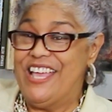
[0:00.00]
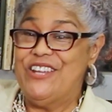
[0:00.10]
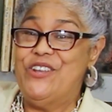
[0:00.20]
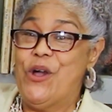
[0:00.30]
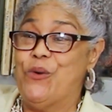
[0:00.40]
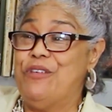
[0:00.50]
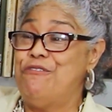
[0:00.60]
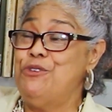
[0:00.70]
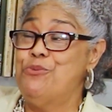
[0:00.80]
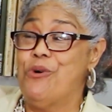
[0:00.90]
now
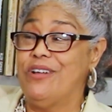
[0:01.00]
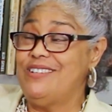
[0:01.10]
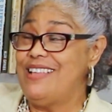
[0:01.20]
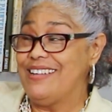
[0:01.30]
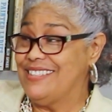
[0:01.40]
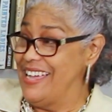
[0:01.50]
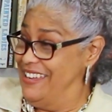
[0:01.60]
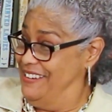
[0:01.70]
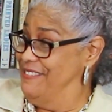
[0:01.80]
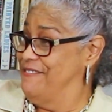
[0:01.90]
if you want that
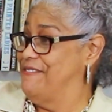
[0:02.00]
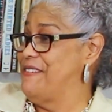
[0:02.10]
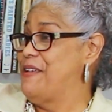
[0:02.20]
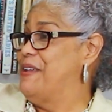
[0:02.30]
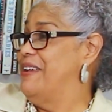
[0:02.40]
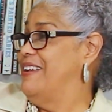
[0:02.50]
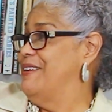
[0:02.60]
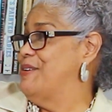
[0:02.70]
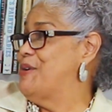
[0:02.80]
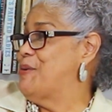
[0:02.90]
kind of
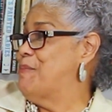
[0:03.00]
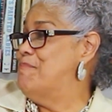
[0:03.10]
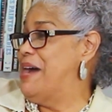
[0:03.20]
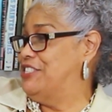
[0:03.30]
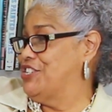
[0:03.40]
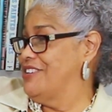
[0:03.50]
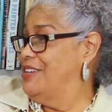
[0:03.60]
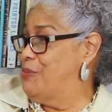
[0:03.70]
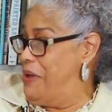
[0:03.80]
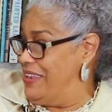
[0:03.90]

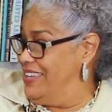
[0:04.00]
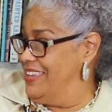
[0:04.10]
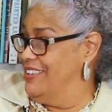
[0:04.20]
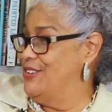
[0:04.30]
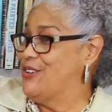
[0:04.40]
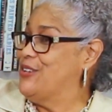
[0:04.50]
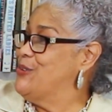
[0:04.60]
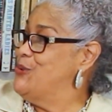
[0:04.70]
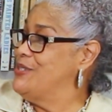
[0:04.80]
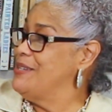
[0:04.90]
magical wedding, you can
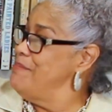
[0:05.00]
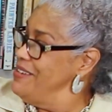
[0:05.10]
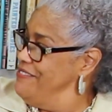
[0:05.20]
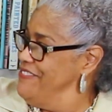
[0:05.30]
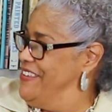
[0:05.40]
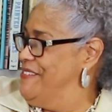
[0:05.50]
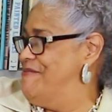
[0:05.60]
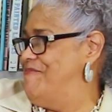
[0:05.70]
go to Millflare.